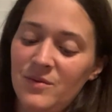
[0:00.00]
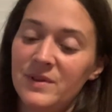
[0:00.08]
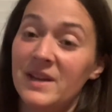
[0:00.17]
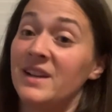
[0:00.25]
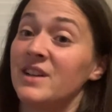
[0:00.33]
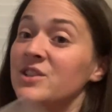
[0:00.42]

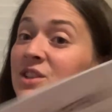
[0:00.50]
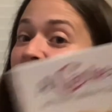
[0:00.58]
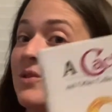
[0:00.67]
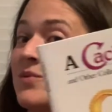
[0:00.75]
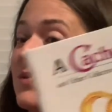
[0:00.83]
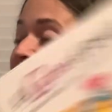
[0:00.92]
That actually
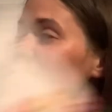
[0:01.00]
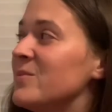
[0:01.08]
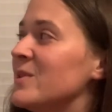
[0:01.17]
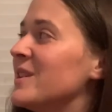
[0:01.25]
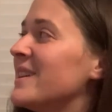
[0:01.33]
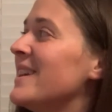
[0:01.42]
goes with this
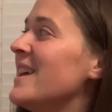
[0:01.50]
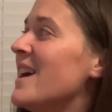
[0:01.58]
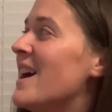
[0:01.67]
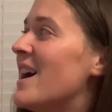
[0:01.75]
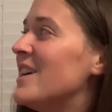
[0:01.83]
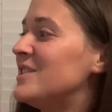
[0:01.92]
book.
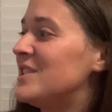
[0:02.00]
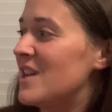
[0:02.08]
A